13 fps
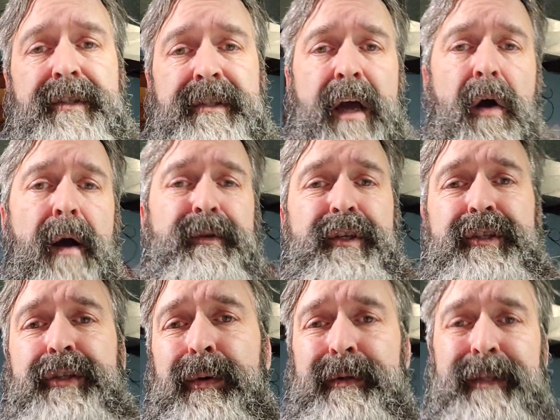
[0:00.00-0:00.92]
Now I'm just
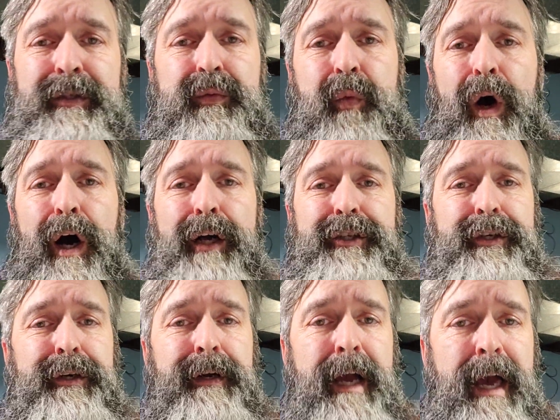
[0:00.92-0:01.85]
doing this
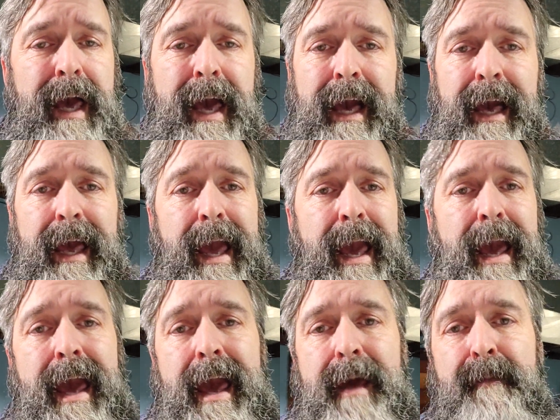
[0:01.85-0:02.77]
washer
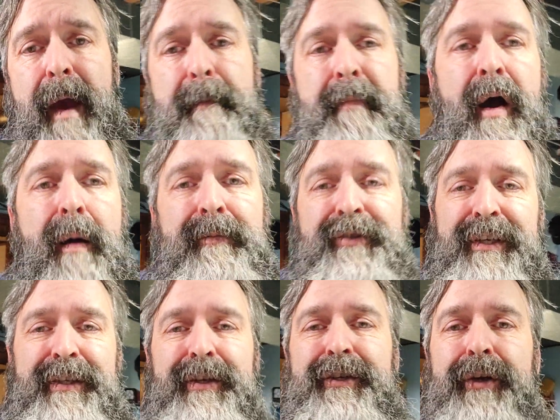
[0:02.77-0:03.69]
and my pump
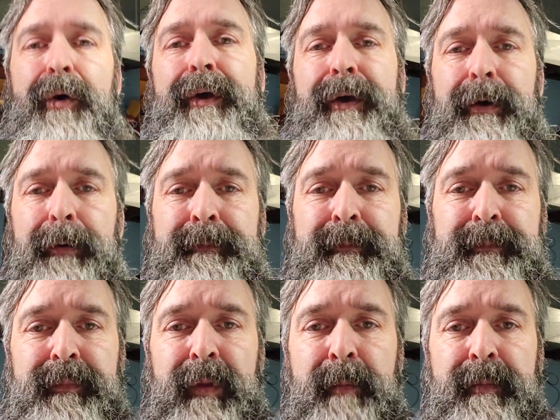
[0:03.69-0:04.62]
just to show you,
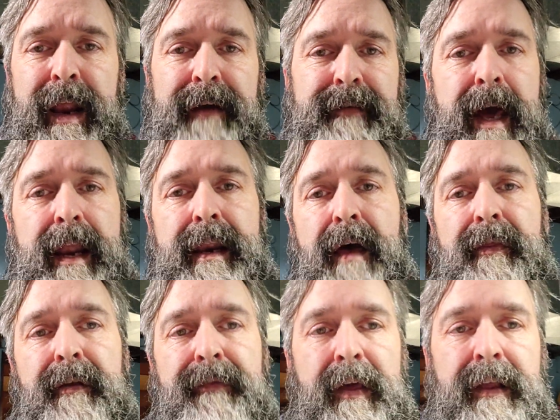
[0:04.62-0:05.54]
but I've got
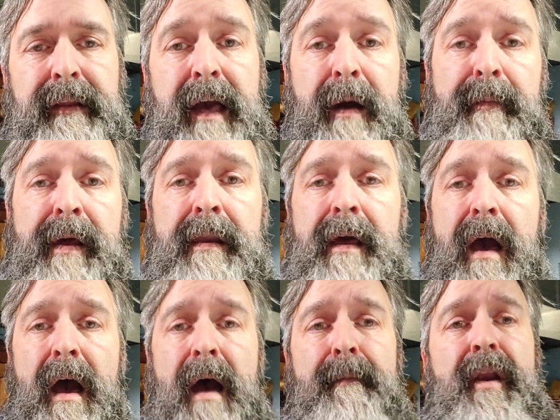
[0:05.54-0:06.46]
another thing coming.
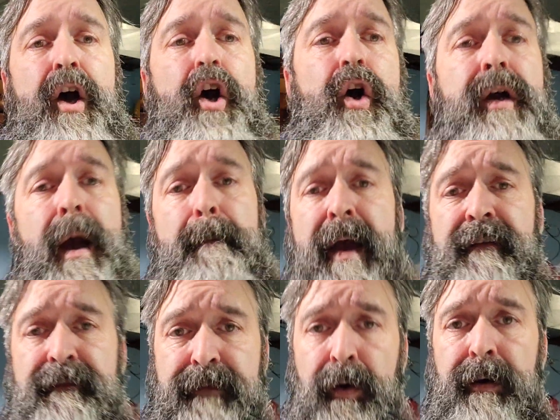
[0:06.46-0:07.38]
I'm gonna hook up my
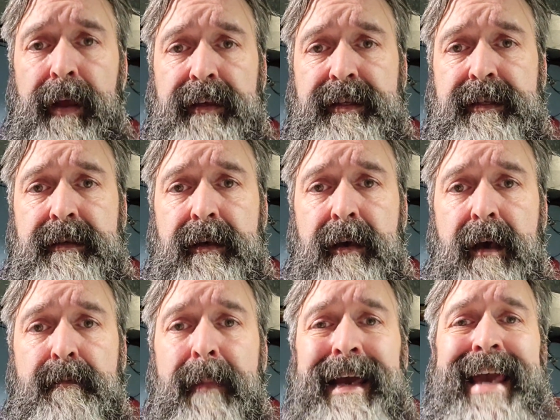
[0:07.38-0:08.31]
furnace,
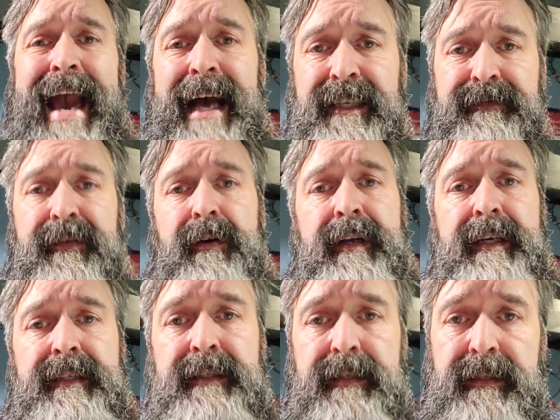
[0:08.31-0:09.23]
my gas
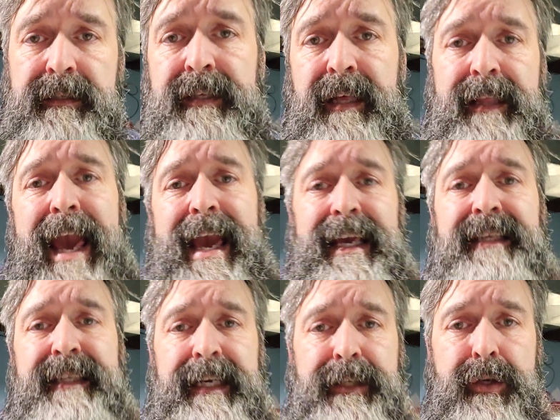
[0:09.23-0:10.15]
furnace, to the
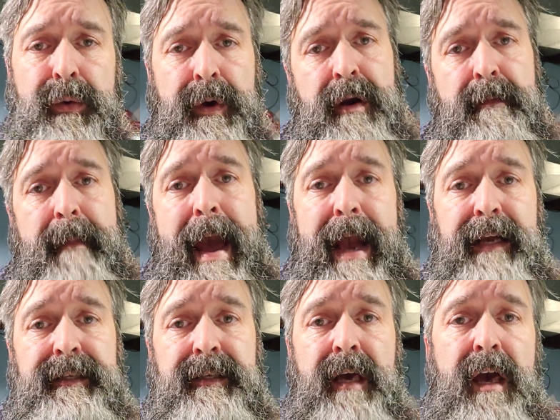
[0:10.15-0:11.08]

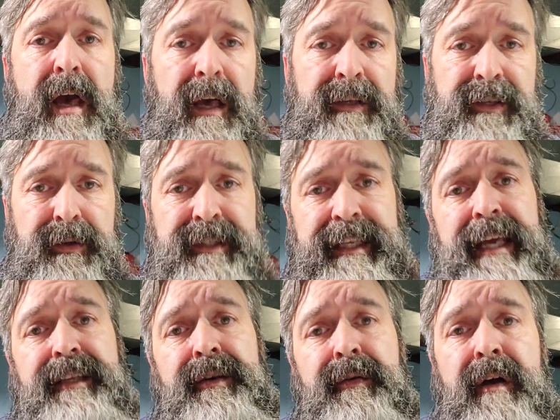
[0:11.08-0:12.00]
AC200MAX. So stay
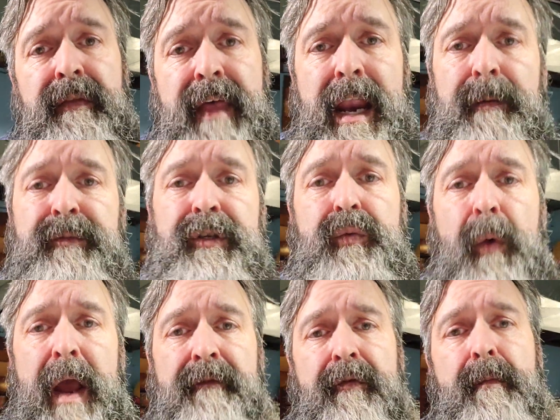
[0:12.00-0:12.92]
tuned on that. I'm just
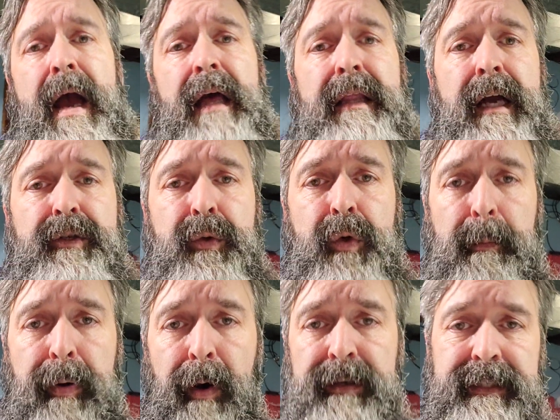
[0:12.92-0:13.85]
waiting for my electrical
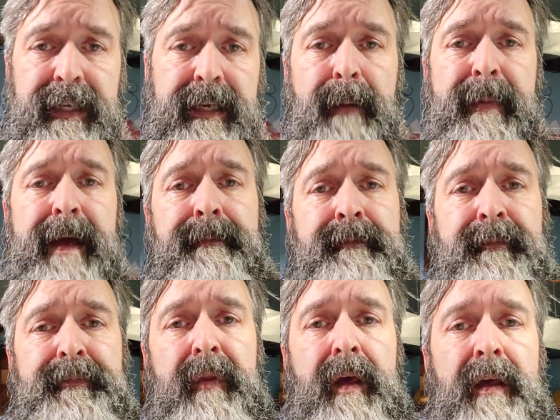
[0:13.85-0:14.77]
parts to come in.
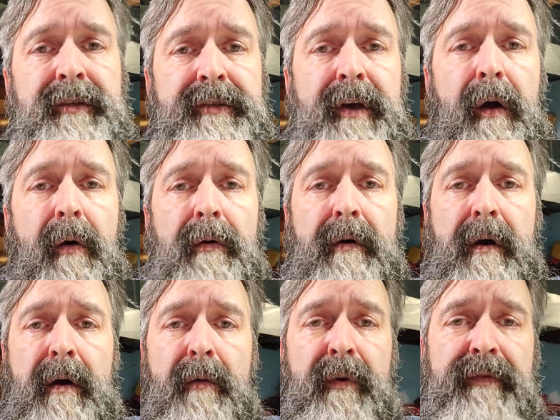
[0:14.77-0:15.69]
So
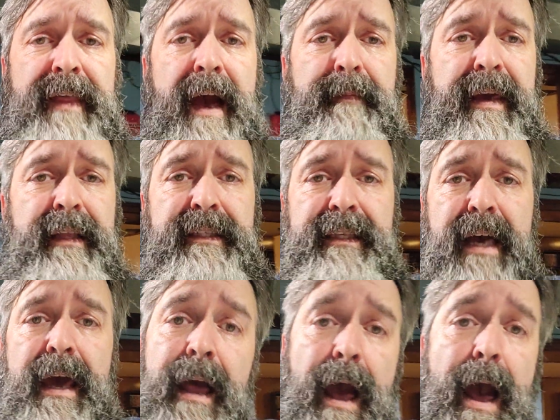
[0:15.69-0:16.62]
with that being
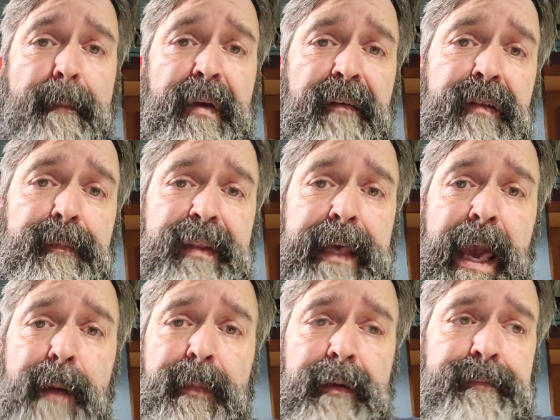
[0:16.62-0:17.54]
said, I'm gonna flip the
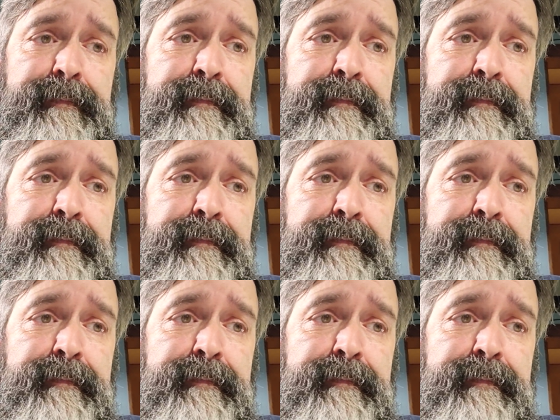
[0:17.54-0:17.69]
camera.